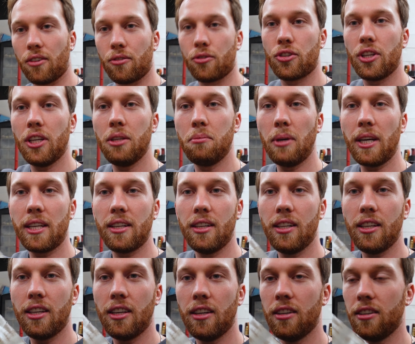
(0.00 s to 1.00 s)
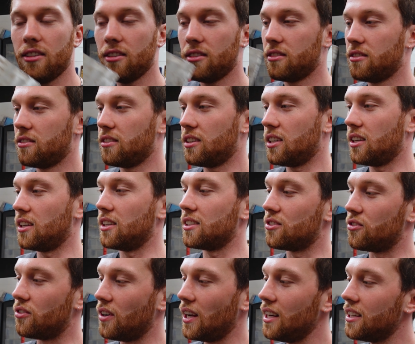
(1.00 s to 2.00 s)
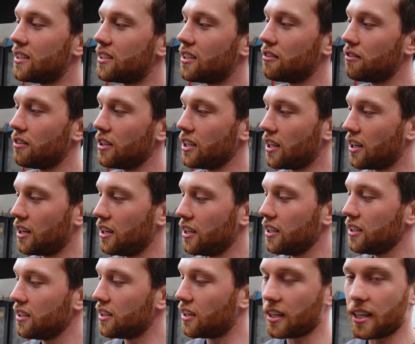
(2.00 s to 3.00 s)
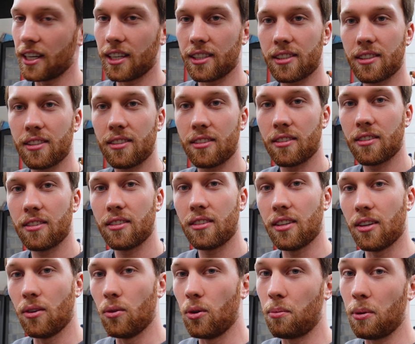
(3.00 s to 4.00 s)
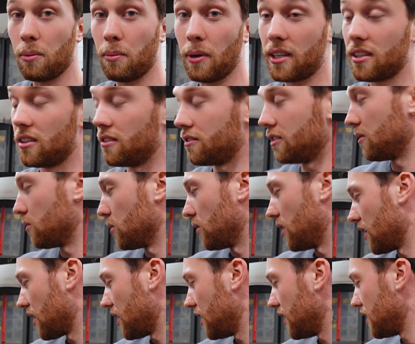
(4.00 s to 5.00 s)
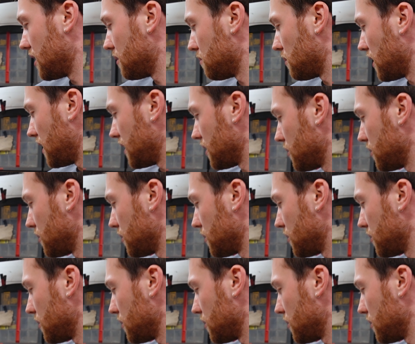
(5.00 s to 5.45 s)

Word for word: of sheet metal here. Uh, it's relatively clean, I guess. It would be better if it were cleaner, but